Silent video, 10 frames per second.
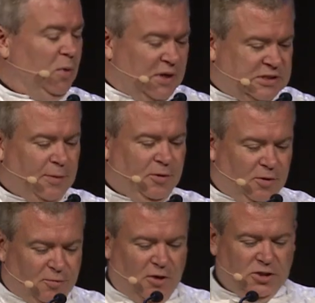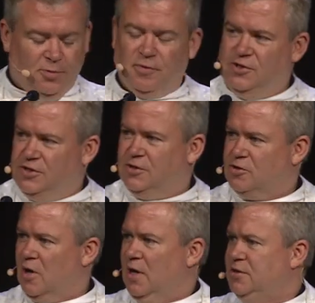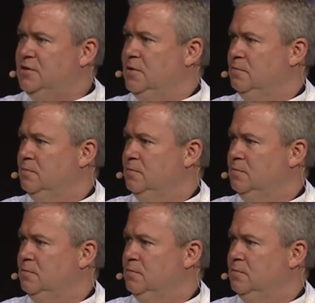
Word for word: we accepting the friendship of Jesus Christ?